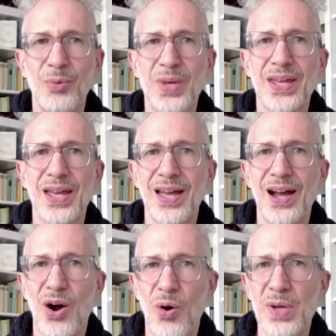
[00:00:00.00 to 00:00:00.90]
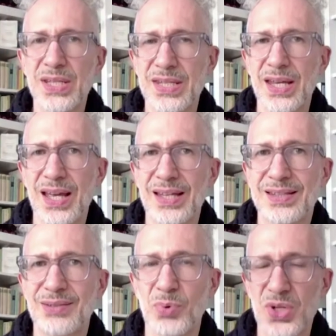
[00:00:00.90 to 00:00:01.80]
we always
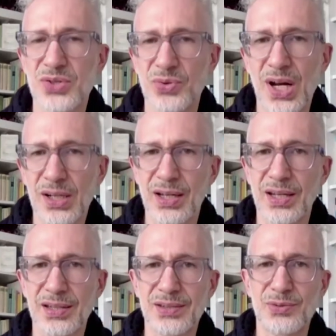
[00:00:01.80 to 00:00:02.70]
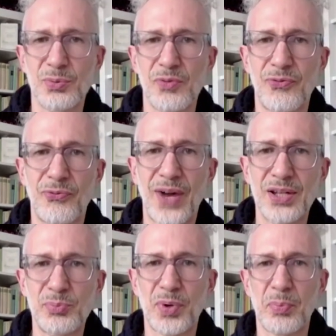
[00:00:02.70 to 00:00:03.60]
were struggling to
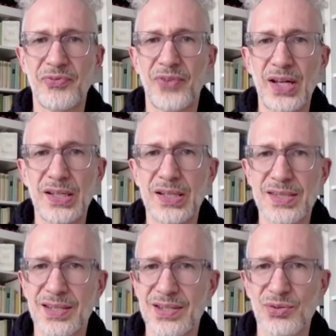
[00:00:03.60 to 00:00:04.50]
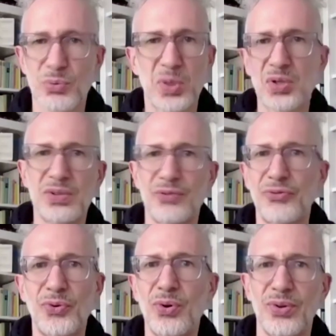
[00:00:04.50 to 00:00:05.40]
find proper financing, so we couldn't
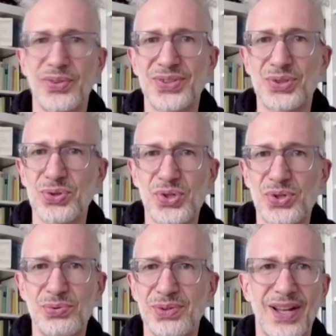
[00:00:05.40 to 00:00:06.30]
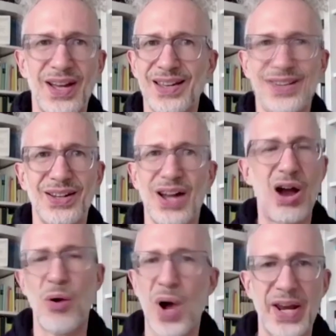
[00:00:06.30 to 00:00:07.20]
afford to shoot like
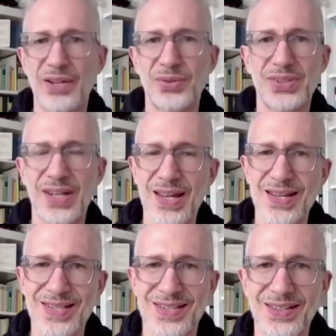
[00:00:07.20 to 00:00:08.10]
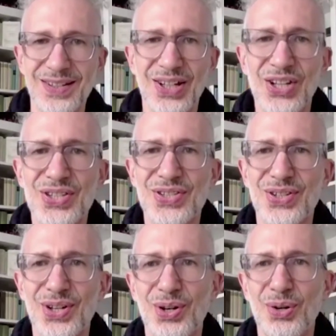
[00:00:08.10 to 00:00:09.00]
100 days.
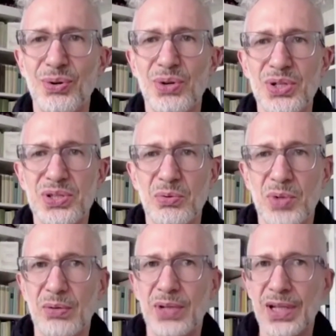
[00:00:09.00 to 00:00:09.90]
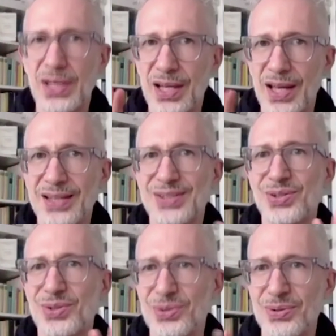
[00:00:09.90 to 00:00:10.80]
So we really had
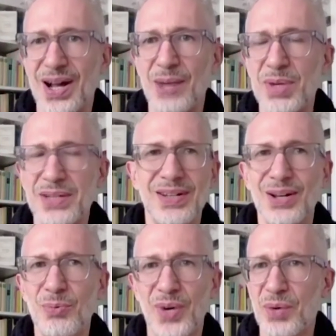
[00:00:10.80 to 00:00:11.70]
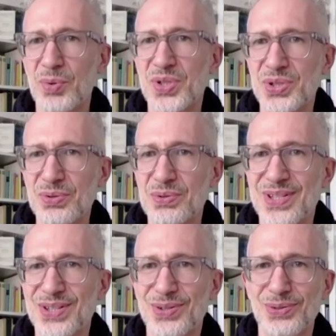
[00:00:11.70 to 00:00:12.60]
to. I mean, what I would do
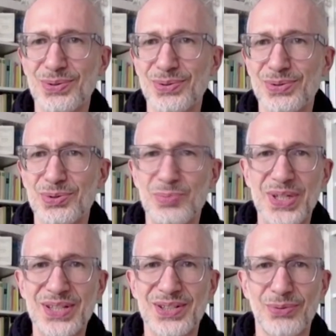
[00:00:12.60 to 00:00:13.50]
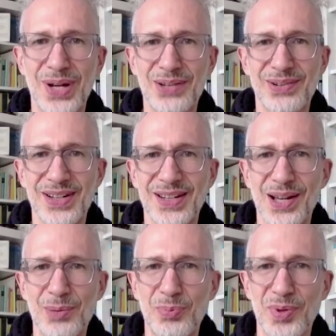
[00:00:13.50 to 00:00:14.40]
is to meet
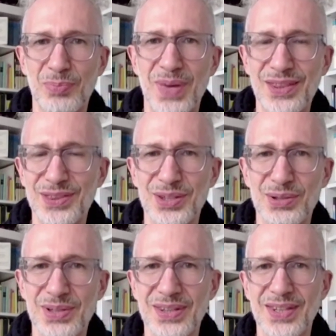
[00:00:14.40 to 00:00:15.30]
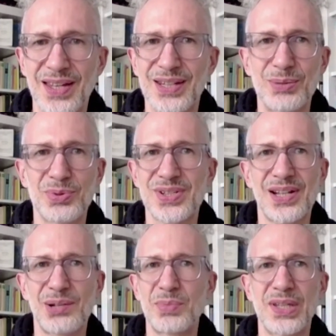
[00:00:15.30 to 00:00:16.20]
regularly up with Matthew, and then he would
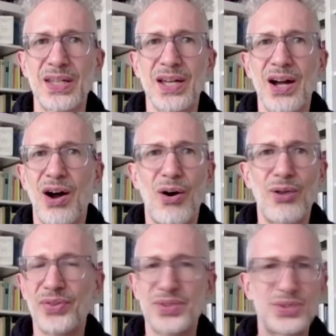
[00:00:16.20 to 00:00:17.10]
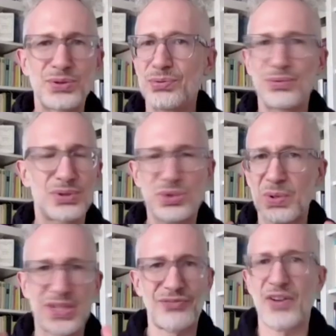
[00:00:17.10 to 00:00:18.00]
tell me all the new
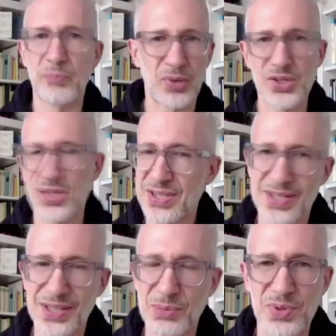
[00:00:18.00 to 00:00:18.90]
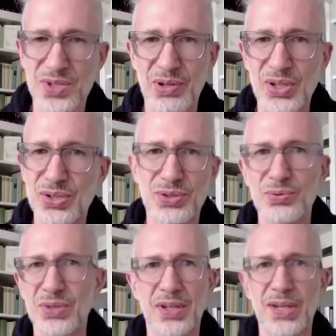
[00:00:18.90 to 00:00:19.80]
25 projects that he was going to
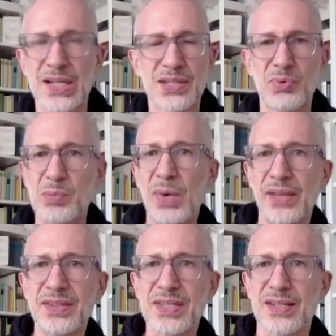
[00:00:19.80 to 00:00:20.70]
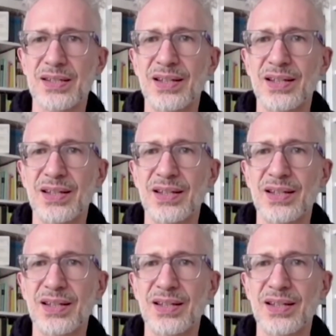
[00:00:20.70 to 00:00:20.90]
do in the next 3 months.